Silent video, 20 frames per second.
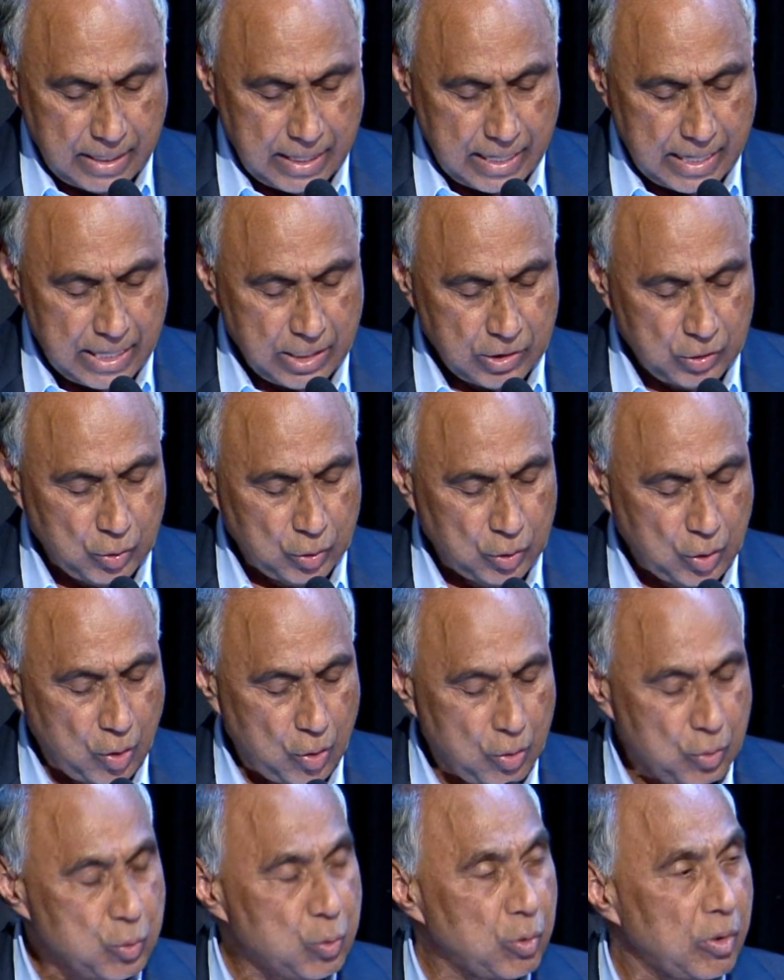and to
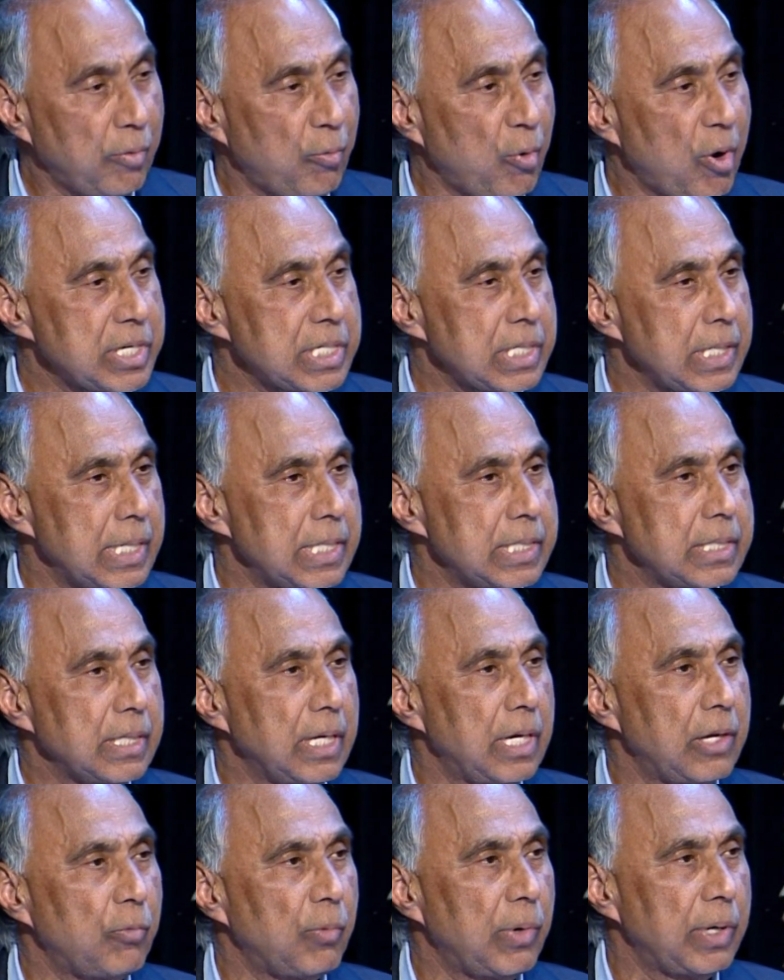those who are voiceless
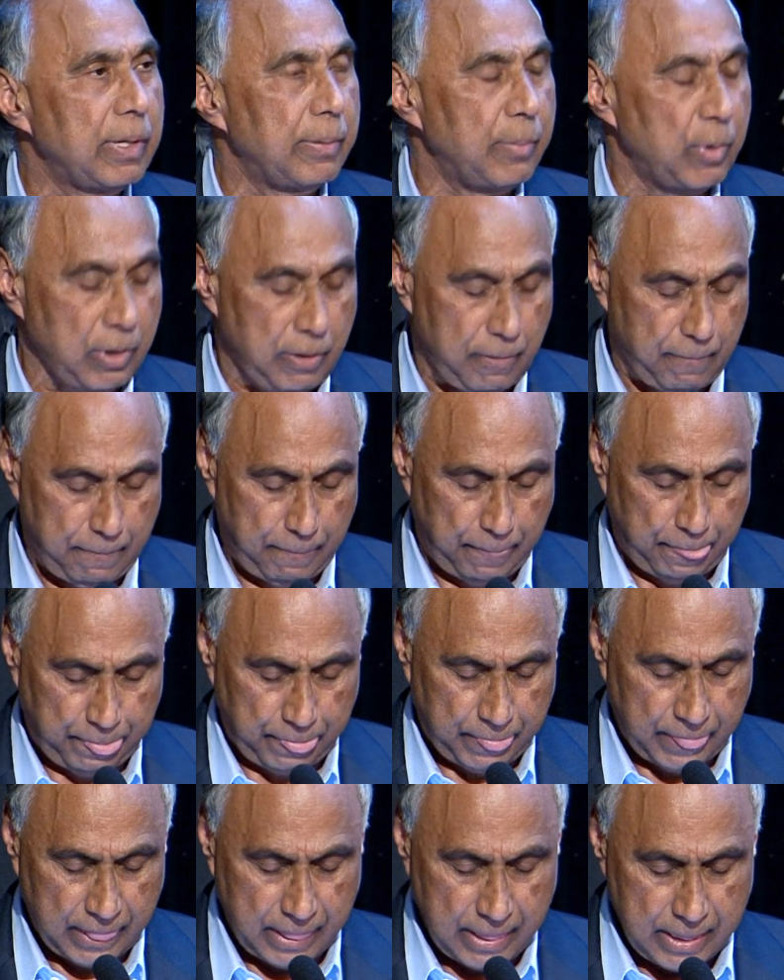and vulnerable.
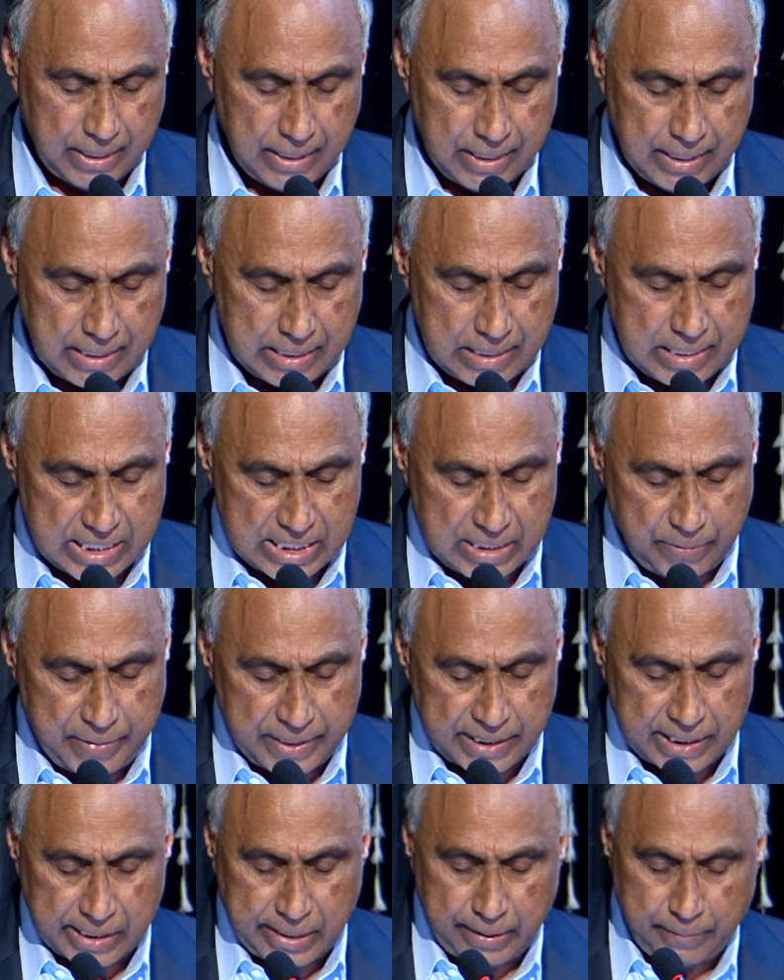Let's
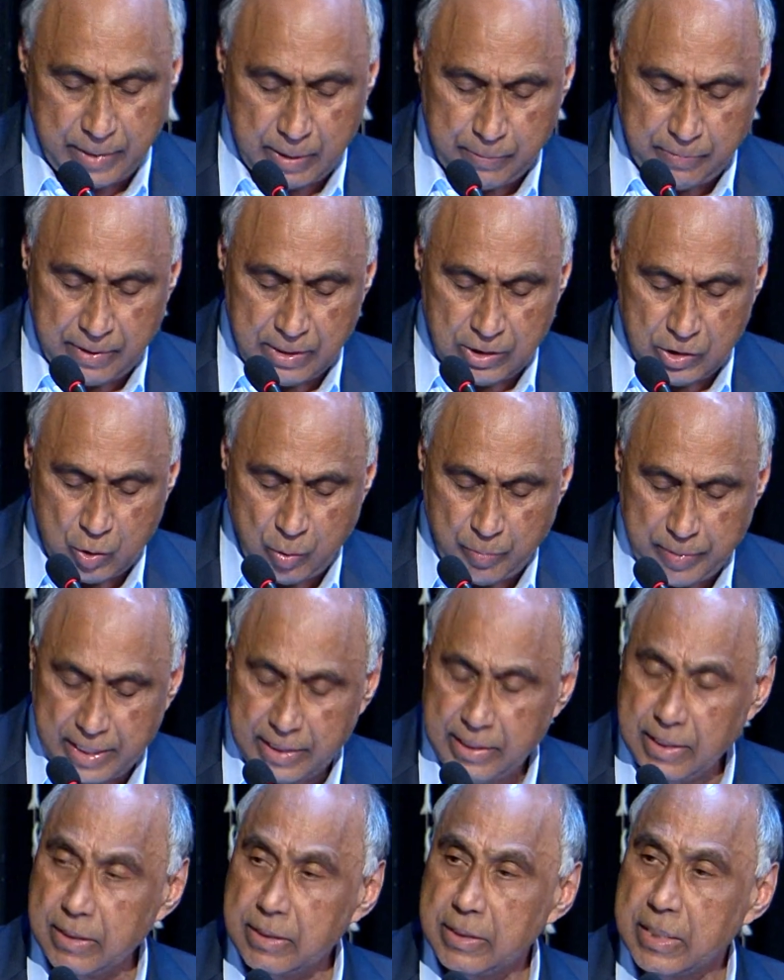make a commitment to
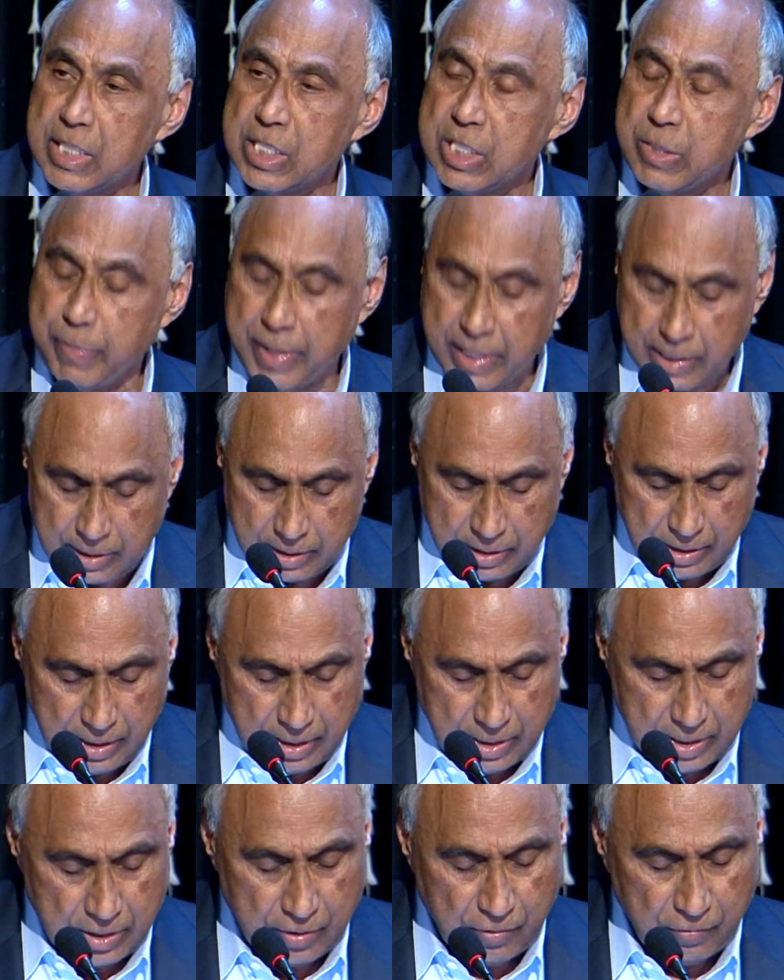making things better
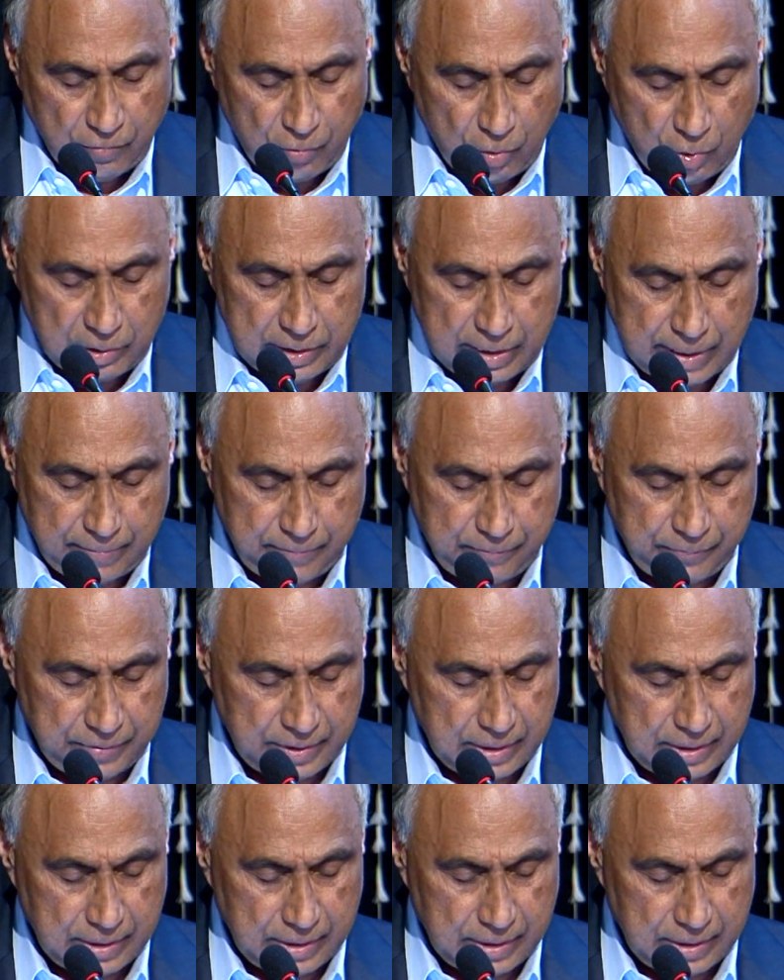for them.